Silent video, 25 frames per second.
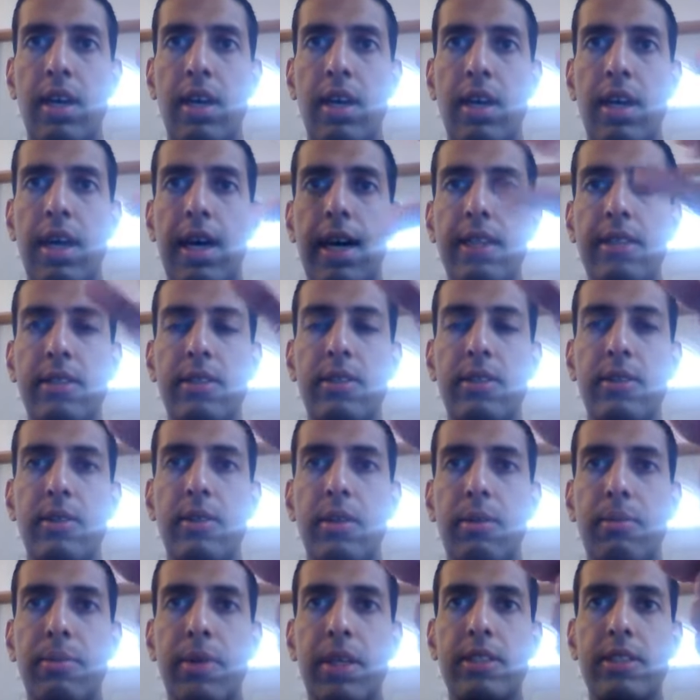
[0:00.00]
onto the
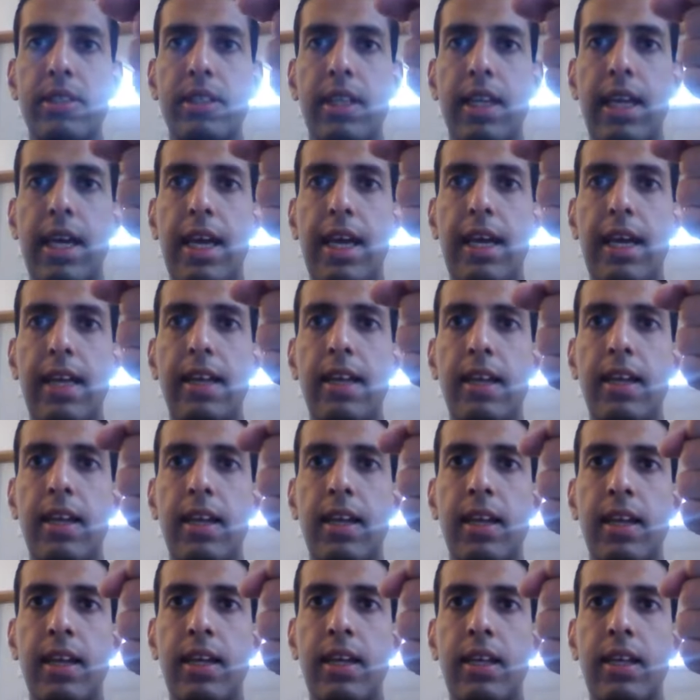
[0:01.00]
piston head,
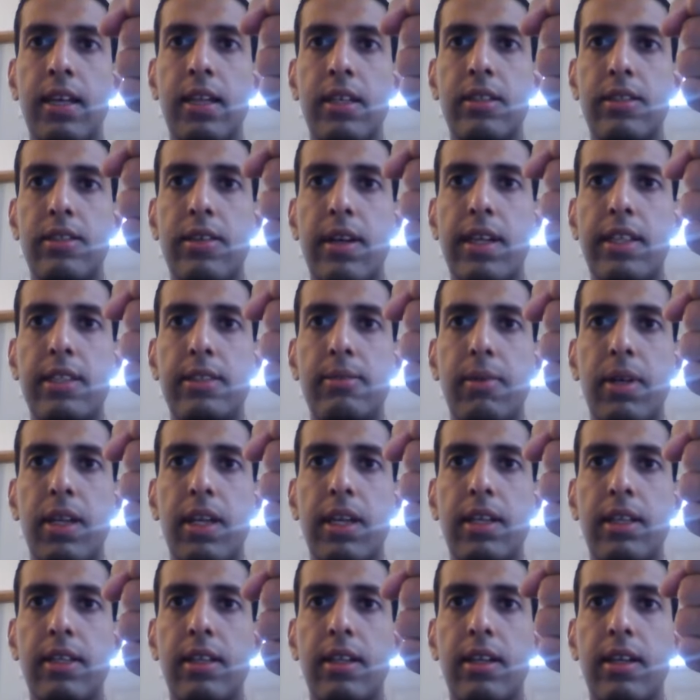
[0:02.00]

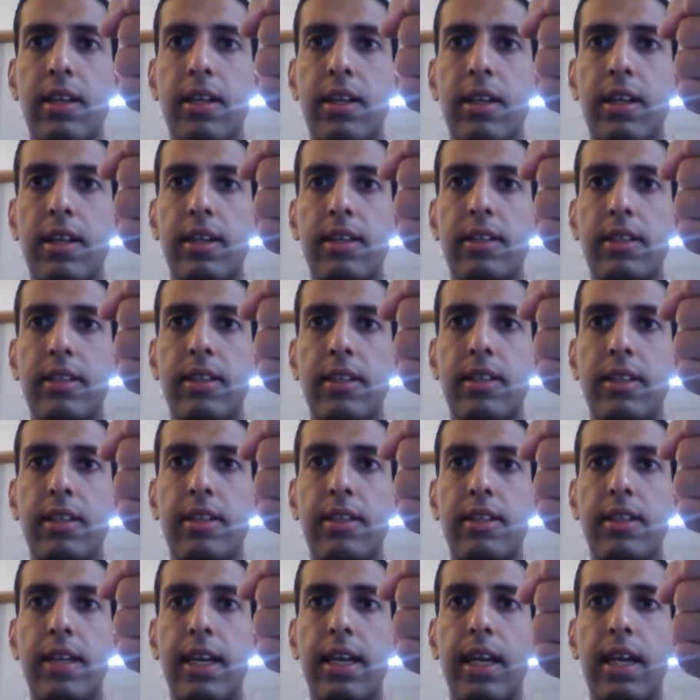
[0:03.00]
transmitting
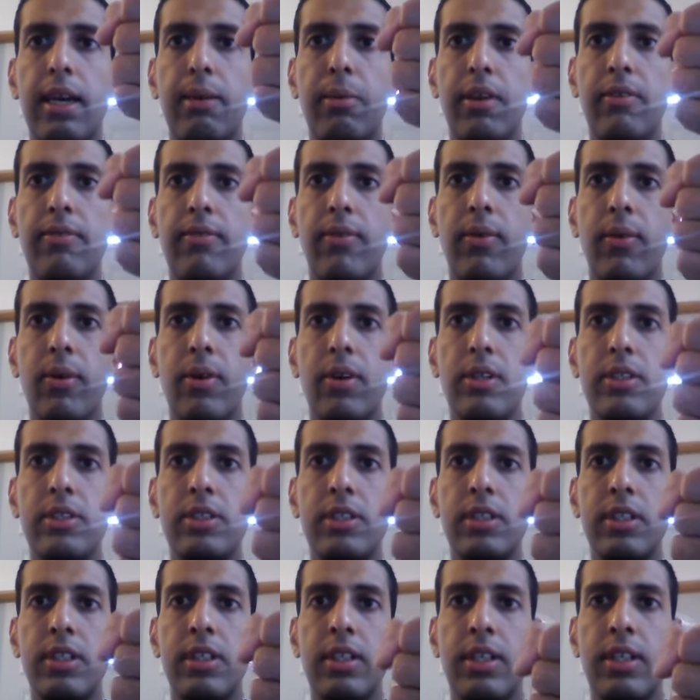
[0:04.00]
dynamic
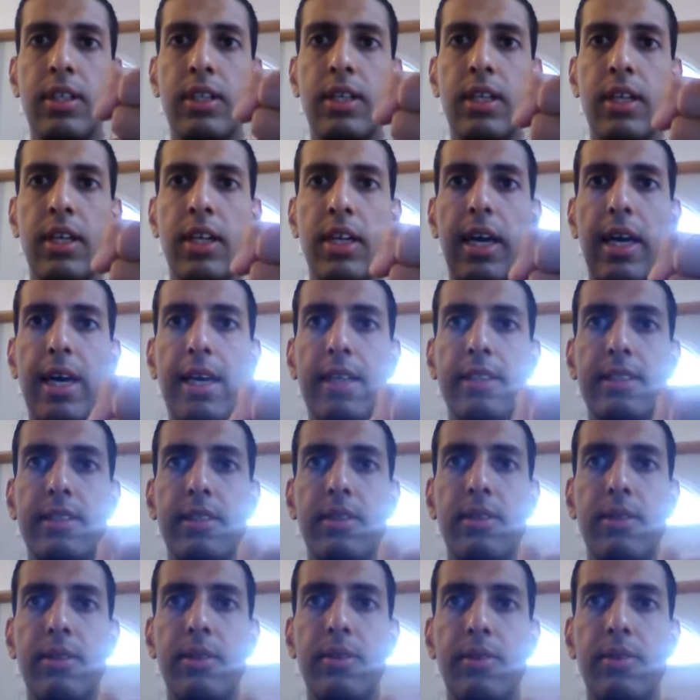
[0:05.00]
force
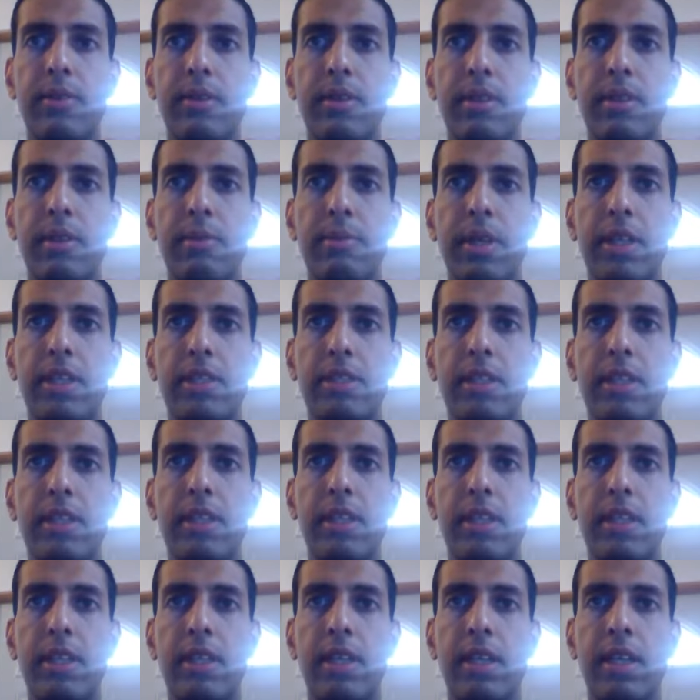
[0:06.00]
onto the
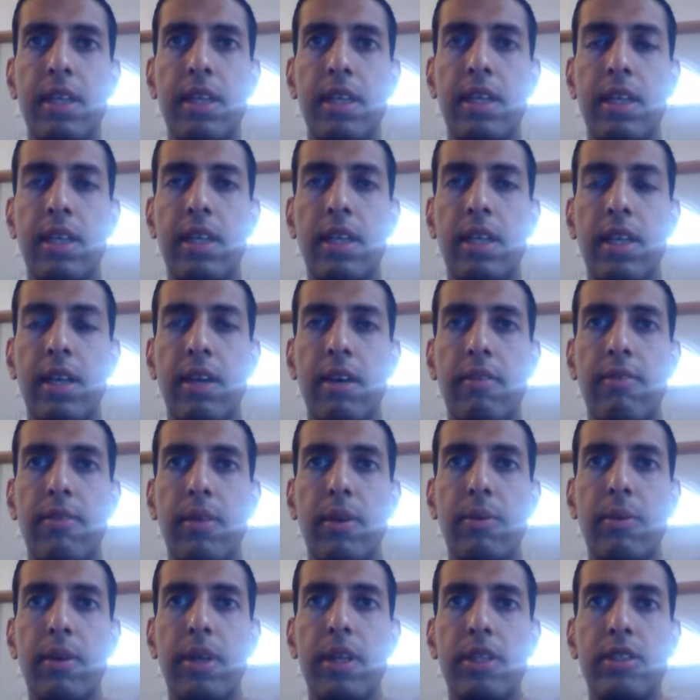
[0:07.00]
piston, for
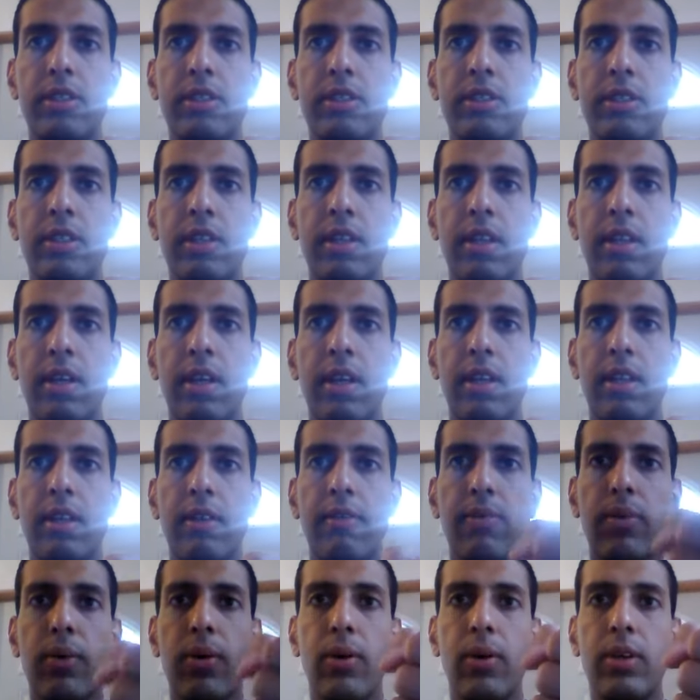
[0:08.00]
which the
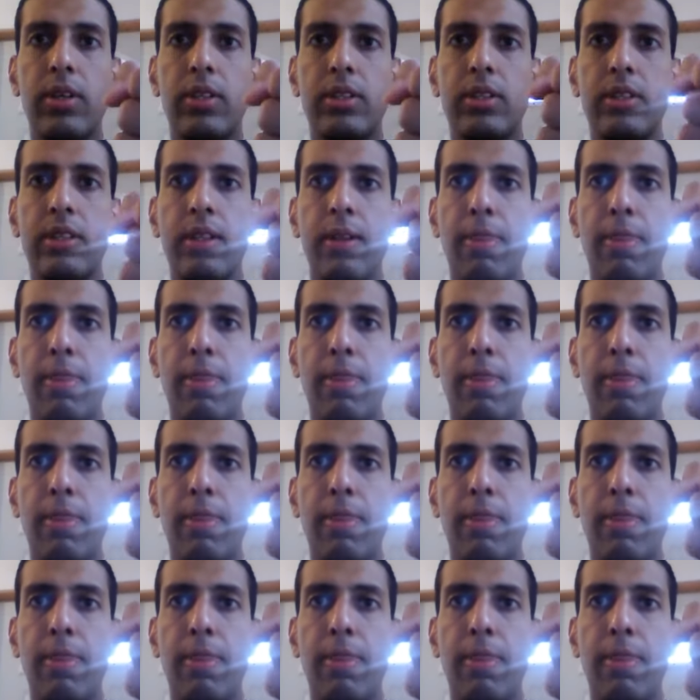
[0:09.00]
force